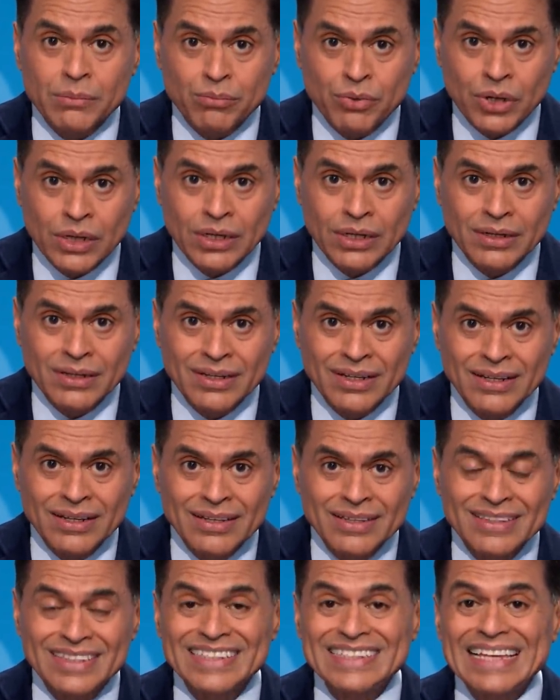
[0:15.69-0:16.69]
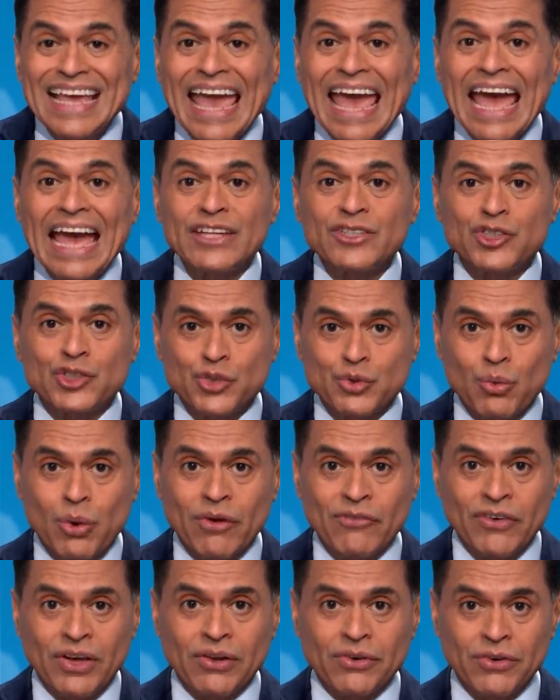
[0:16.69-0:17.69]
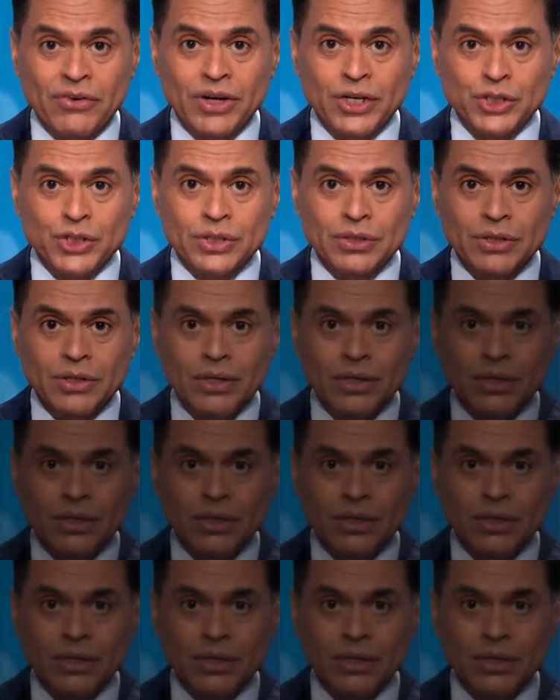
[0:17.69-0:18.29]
brilliant, this adds to our veneration.